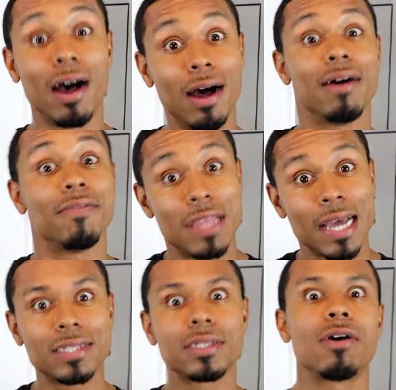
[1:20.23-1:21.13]
of
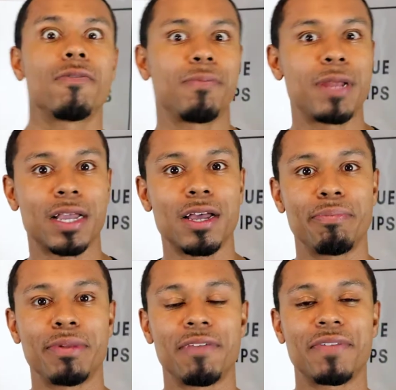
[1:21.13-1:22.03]
that sale from that
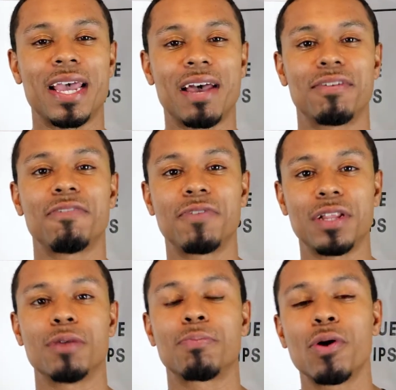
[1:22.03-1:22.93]
company if they have an
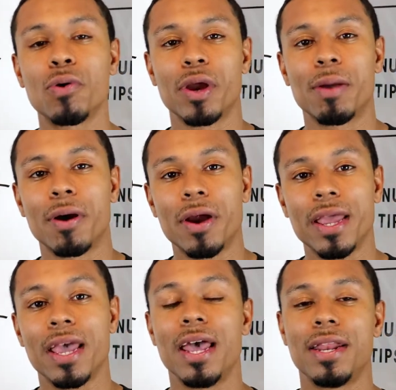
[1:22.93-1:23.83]
affiliate program, all right?